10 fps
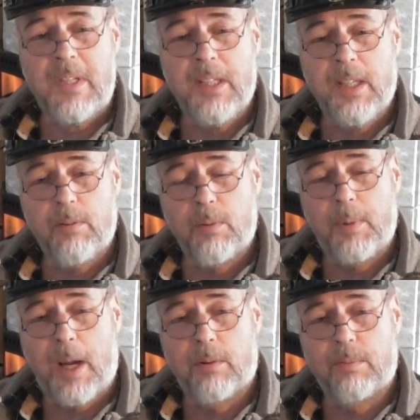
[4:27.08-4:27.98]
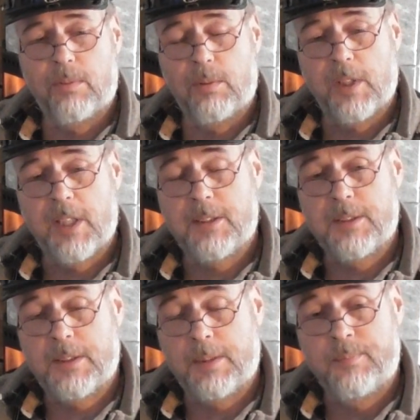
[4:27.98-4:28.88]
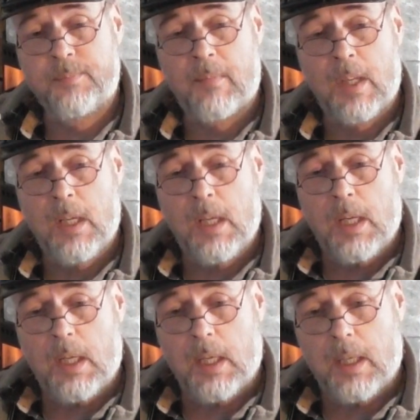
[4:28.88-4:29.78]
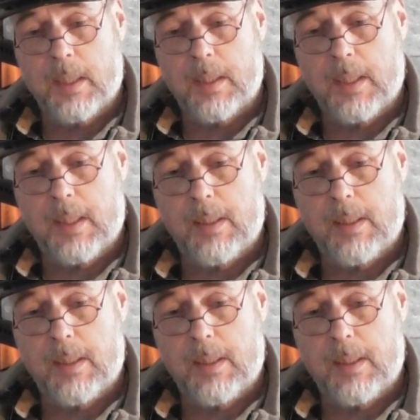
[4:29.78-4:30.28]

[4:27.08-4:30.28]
and they were powerful guns, and